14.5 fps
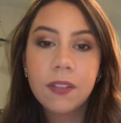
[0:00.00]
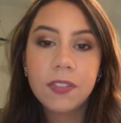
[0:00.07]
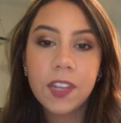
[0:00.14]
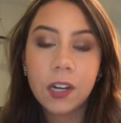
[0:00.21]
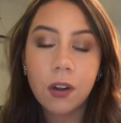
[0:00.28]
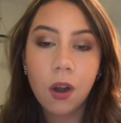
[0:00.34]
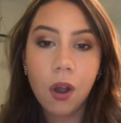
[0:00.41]

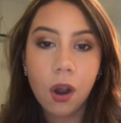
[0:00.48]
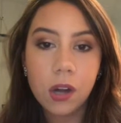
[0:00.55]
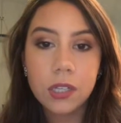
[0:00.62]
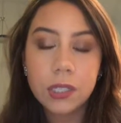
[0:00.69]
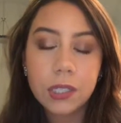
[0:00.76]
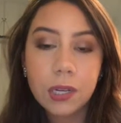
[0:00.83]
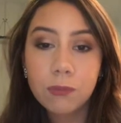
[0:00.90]
there
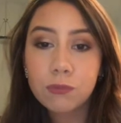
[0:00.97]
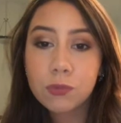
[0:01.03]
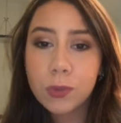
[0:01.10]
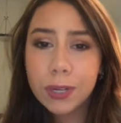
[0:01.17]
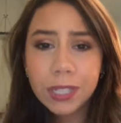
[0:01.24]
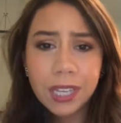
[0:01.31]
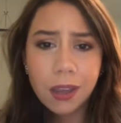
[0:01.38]
are some
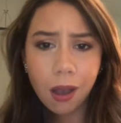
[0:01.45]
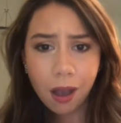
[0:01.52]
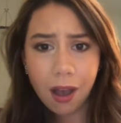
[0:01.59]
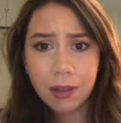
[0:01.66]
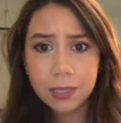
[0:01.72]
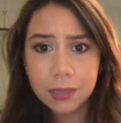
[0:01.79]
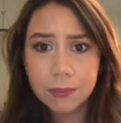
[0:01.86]
really
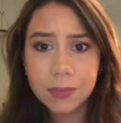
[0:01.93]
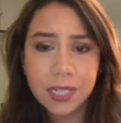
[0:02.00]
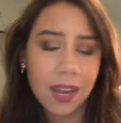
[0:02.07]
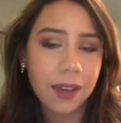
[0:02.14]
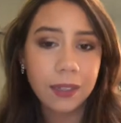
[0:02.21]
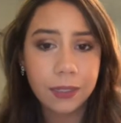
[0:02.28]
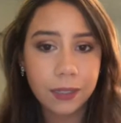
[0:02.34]
awesome
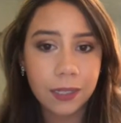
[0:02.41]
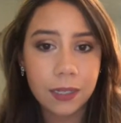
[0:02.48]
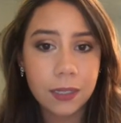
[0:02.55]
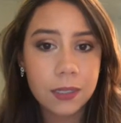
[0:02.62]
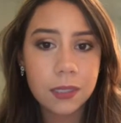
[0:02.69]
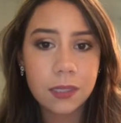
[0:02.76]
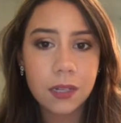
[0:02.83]

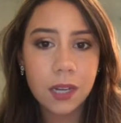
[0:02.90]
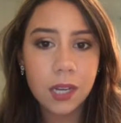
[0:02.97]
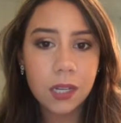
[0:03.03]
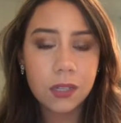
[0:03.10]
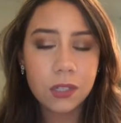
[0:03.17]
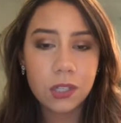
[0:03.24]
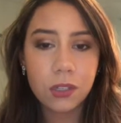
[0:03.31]
techniques
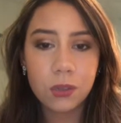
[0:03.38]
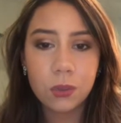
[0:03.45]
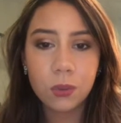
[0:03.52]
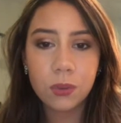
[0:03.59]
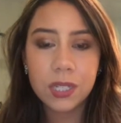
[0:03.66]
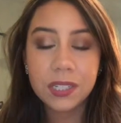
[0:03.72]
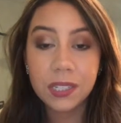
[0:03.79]

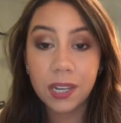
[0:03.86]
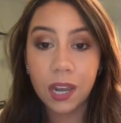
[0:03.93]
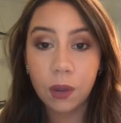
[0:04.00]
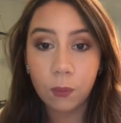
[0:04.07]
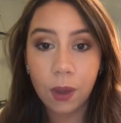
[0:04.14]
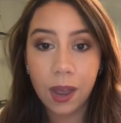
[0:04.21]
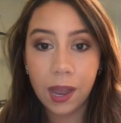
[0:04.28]
to
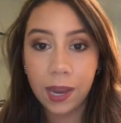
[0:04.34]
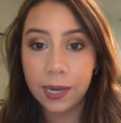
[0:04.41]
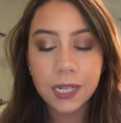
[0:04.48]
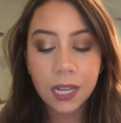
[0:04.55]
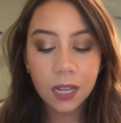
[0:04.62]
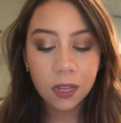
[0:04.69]
DIY.